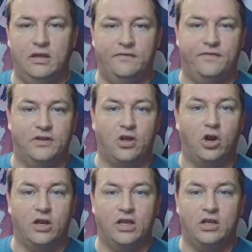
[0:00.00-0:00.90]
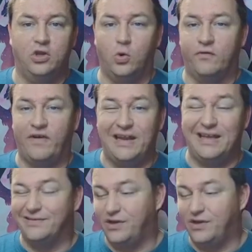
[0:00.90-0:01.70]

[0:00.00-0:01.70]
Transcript: If the target you are fighting